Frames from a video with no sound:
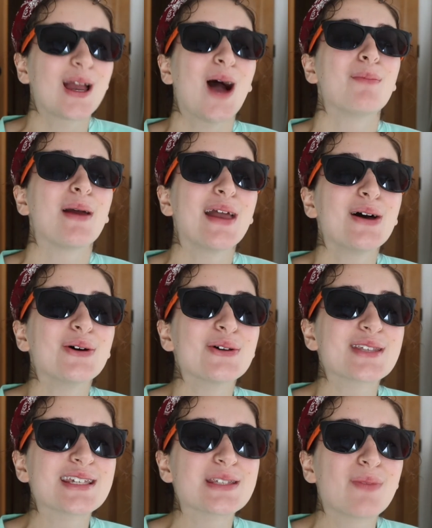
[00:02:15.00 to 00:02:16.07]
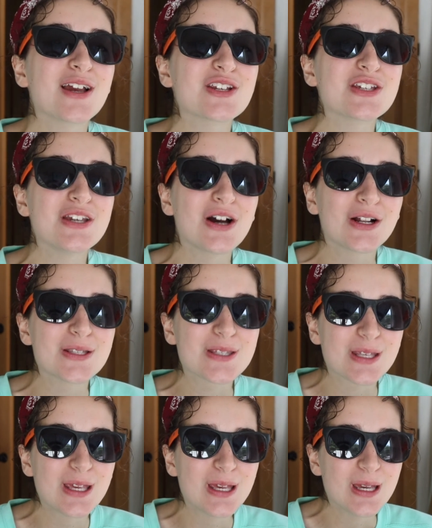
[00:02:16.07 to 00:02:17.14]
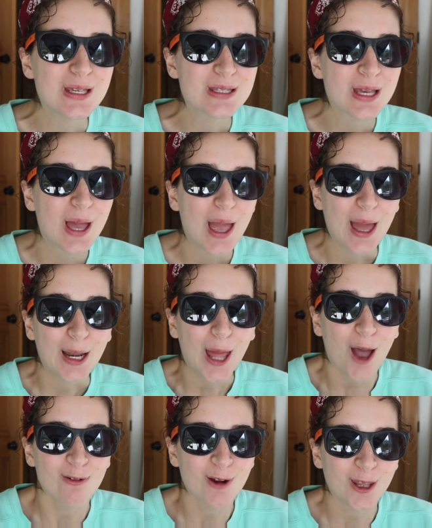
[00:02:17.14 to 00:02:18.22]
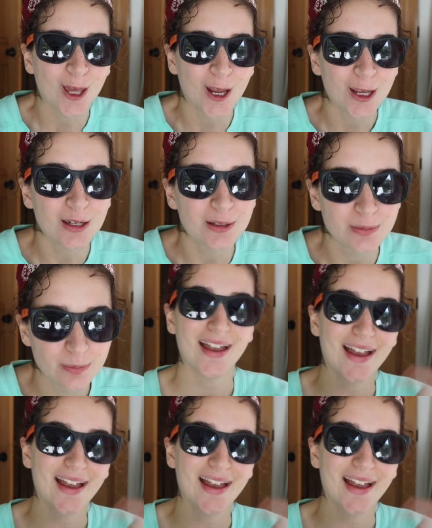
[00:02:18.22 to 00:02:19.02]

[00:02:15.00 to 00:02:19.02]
up hills, especially on skis and everything.